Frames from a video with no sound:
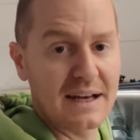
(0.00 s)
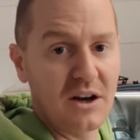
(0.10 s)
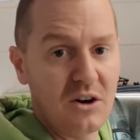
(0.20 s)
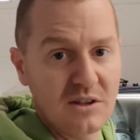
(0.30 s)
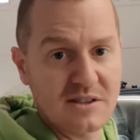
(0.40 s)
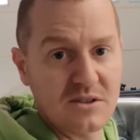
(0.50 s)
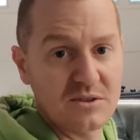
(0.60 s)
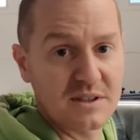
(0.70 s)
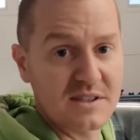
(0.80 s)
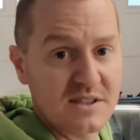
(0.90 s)
And
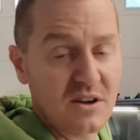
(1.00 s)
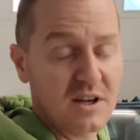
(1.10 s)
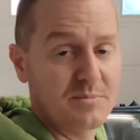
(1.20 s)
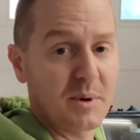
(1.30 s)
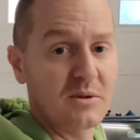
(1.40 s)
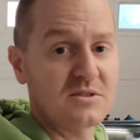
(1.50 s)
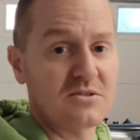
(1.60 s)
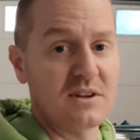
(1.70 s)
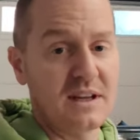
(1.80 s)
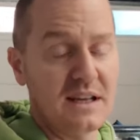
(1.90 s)
also the side
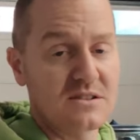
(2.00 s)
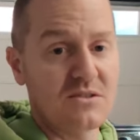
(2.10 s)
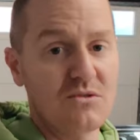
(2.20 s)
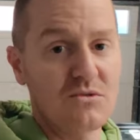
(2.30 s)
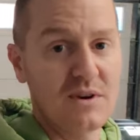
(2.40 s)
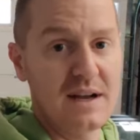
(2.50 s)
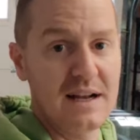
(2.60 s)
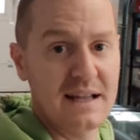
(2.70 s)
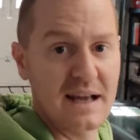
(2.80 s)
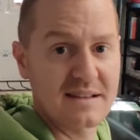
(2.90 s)
bolstering is
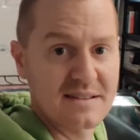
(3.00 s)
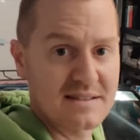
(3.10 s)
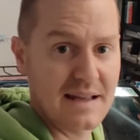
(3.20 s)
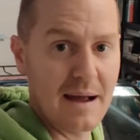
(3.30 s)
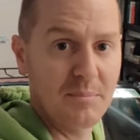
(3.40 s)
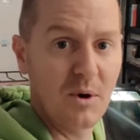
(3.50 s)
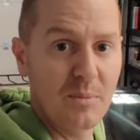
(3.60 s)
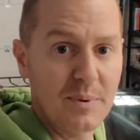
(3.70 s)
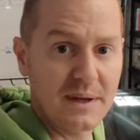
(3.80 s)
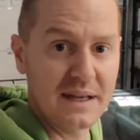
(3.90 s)
really a step
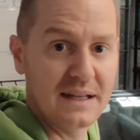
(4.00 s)
up